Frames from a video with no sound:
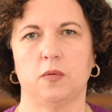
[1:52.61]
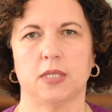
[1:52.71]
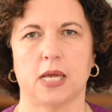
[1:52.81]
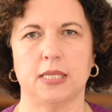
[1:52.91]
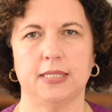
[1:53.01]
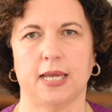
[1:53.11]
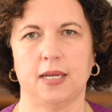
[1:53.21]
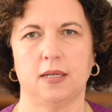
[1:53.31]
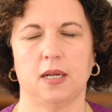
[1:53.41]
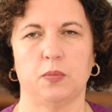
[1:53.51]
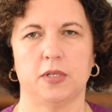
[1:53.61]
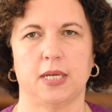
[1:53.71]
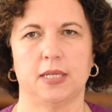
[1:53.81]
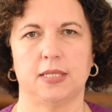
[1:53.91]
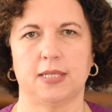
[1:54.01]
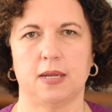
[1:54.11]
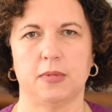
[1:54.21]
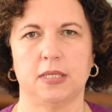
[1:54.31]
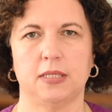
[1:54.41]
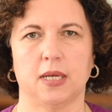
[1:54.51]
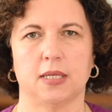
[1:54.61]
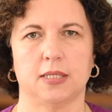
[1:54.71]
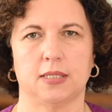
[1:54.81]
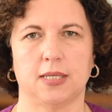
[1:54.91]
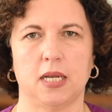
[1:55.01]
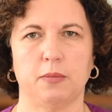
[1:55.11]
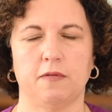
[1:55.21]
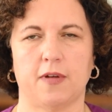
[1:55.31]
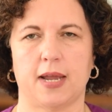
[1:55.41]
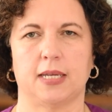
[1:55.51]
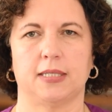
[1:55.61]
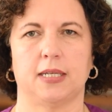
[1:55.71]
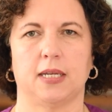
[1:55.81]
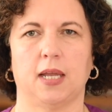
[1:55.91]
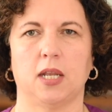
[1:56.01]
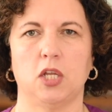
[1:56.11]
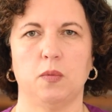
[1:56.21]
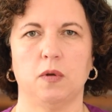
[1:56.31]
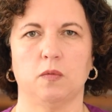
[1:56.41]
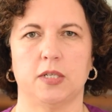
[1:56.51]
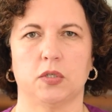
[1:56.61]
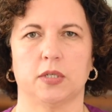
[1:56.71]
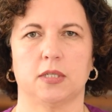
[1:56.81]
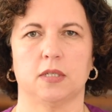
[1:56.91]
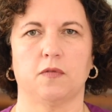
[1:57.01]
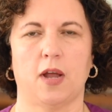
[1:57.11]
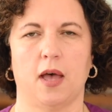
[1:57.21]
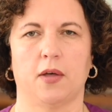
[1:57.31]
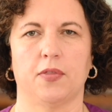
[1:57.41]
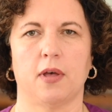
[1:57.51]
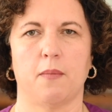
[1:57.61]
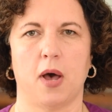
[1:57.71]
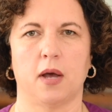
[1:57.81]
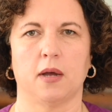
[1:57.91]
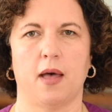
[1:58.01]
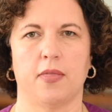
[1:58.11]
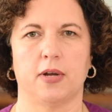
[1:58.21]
was on site and presented statements on sustainable financing and human resources for health, among other